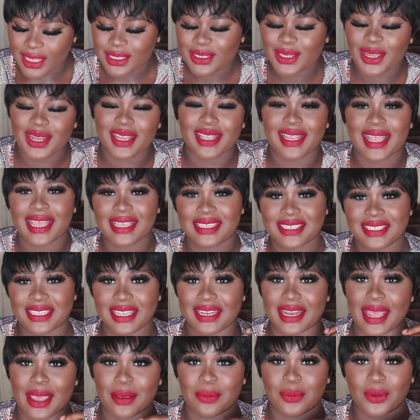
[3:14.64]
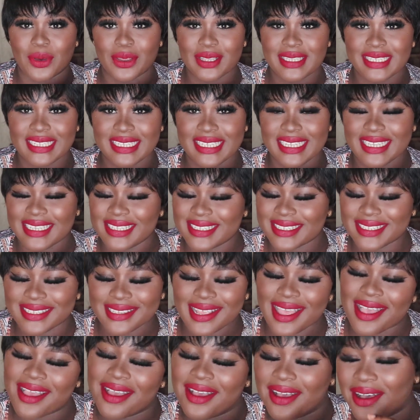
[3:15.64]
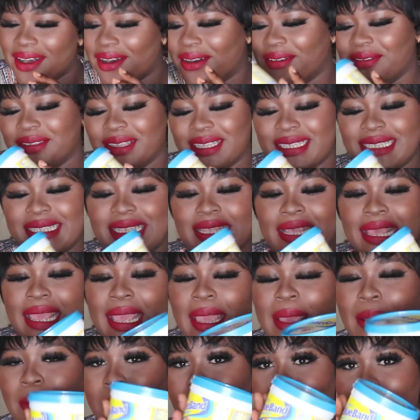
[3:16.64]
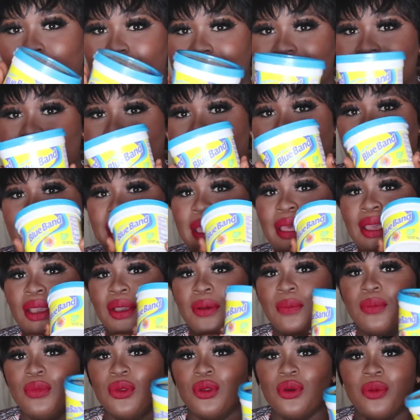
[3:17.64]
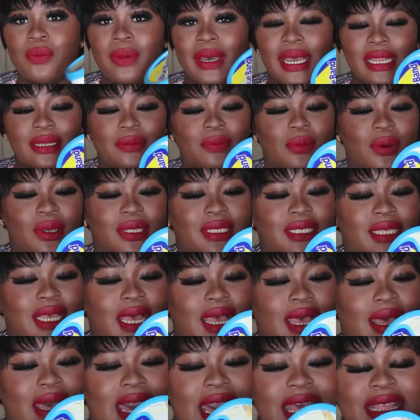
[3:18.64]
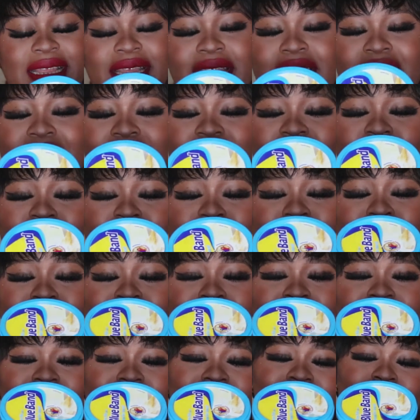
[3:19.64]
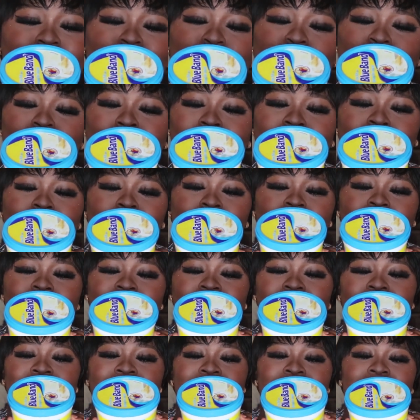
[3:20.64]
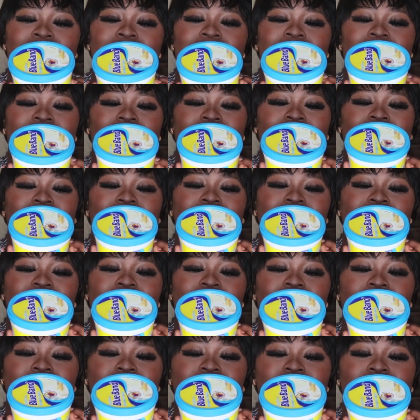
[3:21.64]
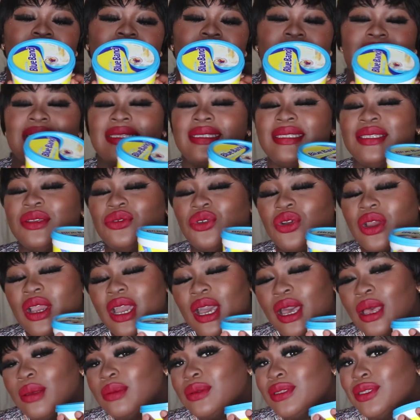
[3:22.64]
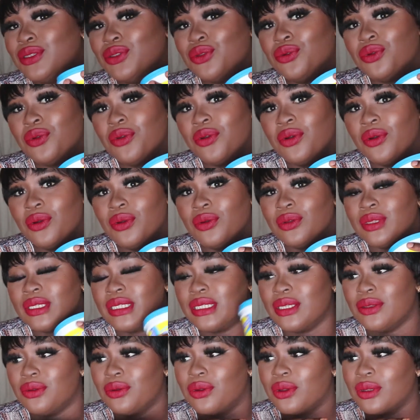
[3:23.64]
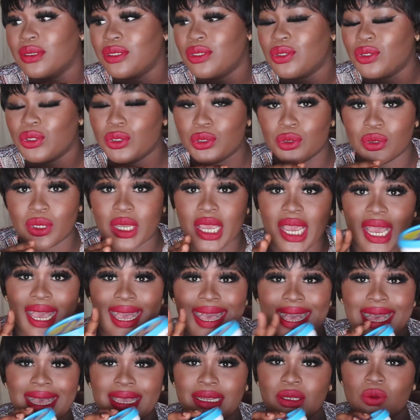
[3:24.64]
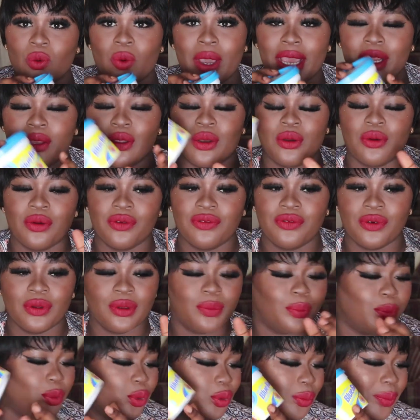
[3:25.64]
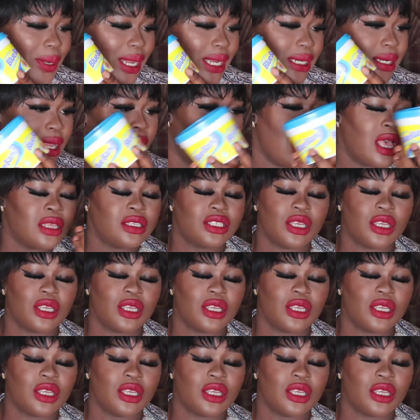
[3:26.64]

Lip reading: So the next thing I bought is obviously butter, Blue Band butter. I think everybody knows Blue Band butter. And guys, it has zero carbs, zero sugar, and why not go for Blue Band?